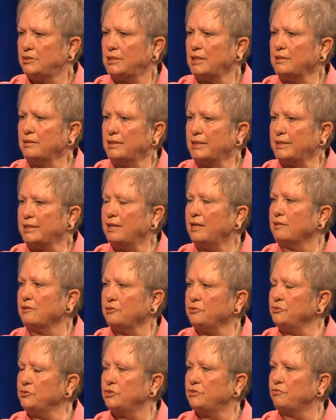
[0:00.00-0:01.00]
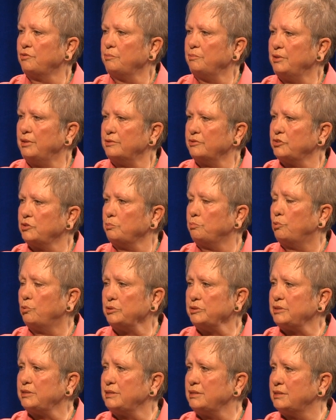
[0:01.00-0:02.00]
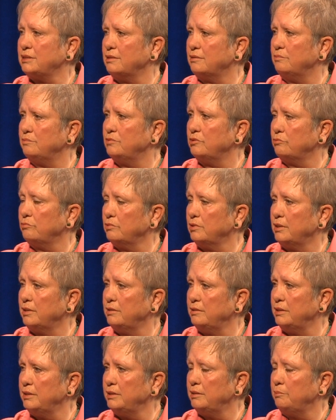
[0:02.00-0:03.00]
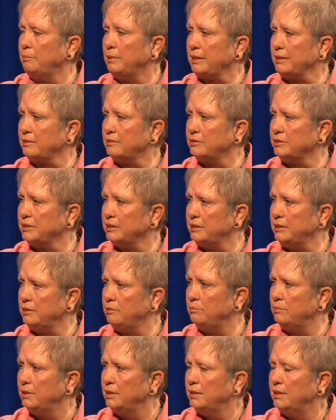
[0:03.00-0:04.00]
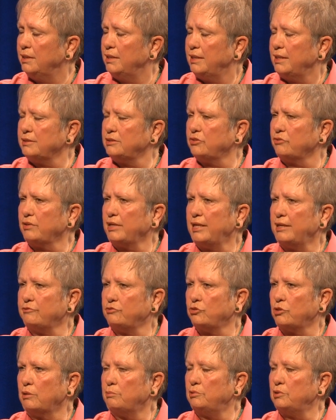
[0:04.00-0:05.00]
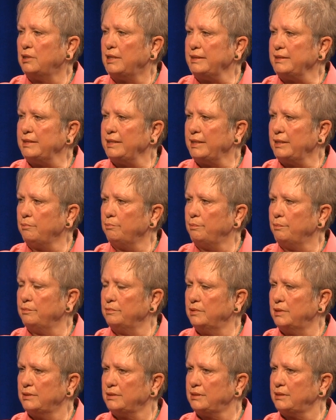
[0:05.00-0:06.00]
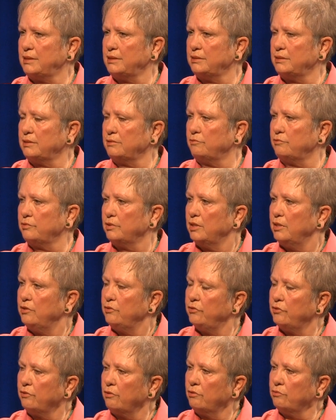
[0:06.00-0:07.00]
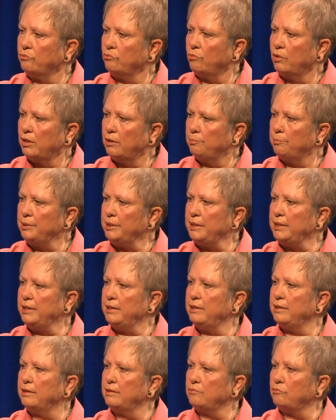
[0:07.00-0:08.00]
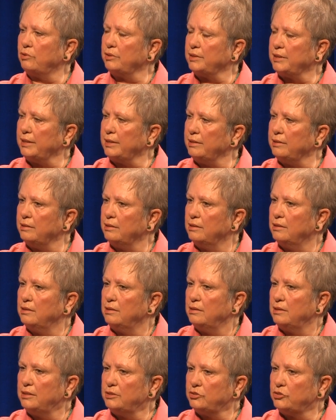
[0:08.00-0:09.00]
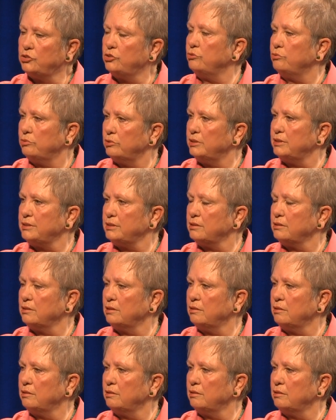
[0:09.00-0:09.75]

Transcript: suddenly cut loose from their support system in the medical team. And so they have trouble like getting a sense of their own well-being and what they intuit